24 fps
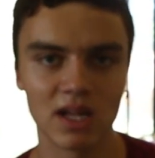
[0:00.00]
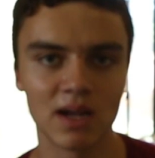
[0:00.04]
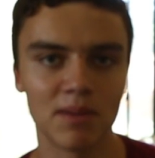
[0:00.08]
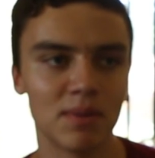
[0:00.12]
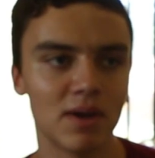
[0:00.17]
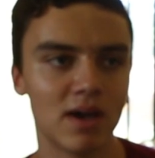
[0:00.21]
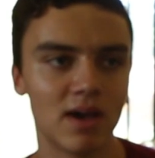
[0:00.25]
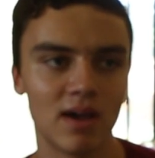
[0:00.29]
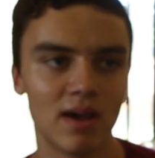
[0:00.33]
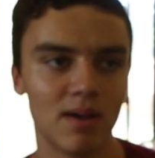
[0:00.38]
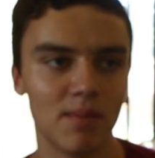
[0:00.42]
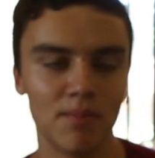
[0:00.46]

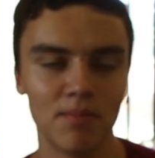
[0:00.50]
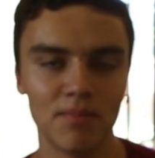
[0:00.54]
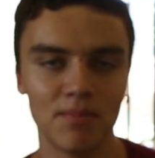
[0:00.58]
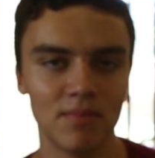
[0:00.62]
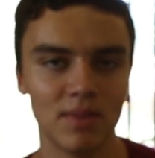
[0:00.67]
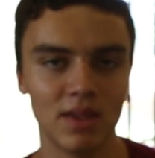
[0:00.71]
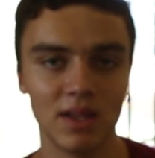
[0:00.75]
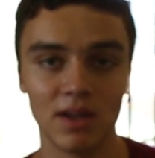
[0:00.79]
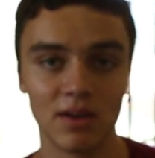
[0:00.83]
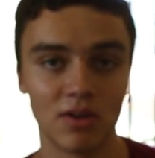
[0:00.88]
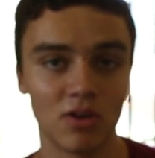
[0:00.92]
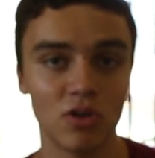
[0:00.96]
I'm
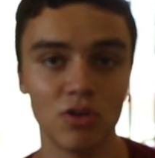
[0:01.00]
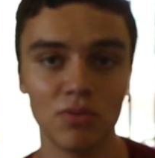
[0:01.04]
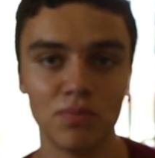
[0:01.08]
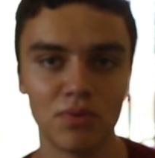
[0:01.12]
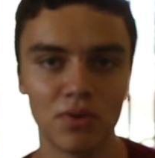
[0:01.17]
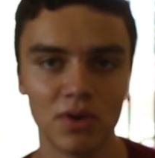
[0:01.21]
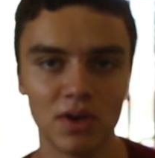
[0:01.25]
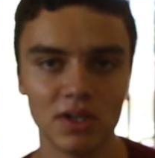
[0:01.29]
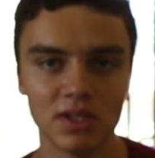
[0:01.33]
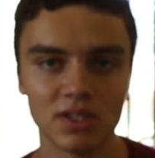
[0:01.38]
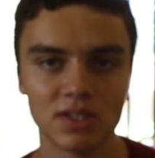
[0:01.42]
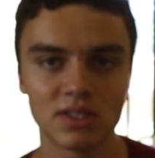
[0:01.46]
in a good
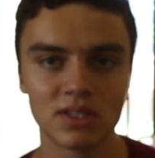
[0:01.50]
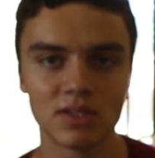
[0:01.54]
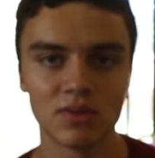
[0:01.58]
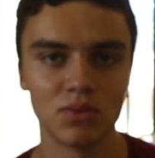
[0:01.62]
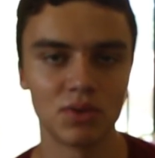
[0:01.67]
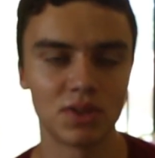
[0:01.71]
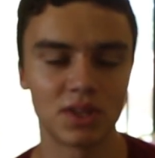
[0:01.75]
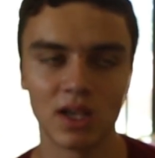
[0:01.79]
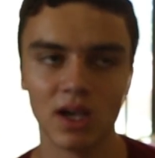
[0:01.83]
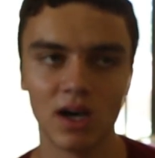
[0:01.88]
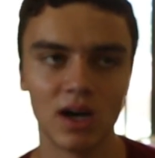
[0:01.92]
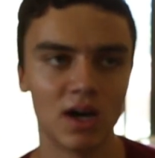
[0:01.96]
place
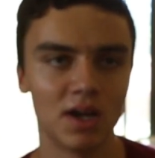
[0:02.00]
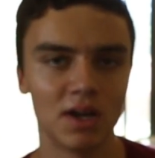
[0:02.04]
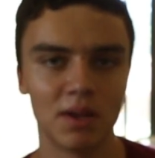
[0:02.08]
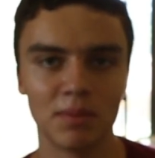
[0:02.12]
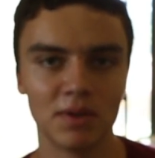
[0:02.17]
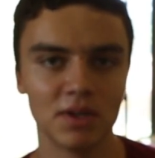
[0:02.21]
with God.